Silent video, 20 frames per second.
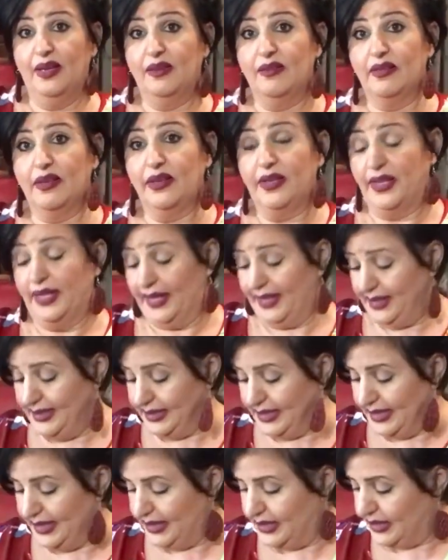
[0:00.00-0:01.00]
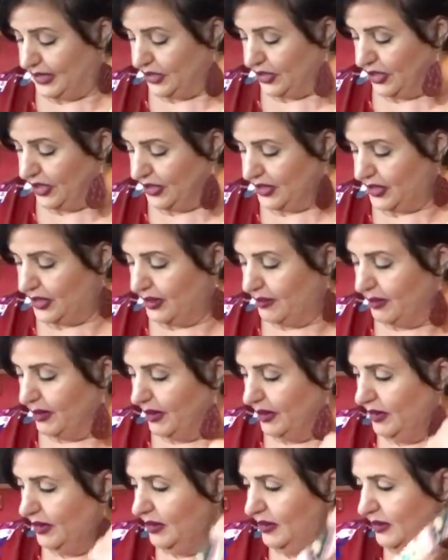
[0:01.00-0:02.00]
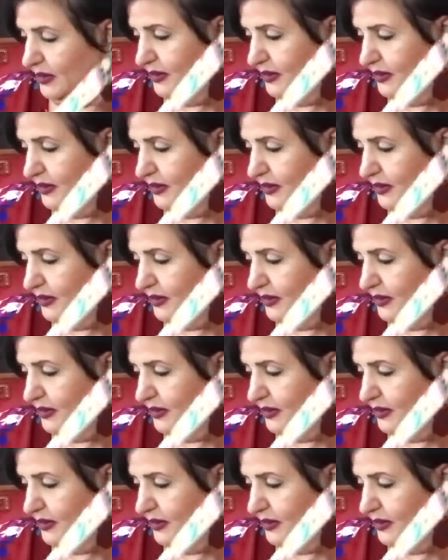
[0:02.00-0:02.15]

Very nice. And it's adjustable.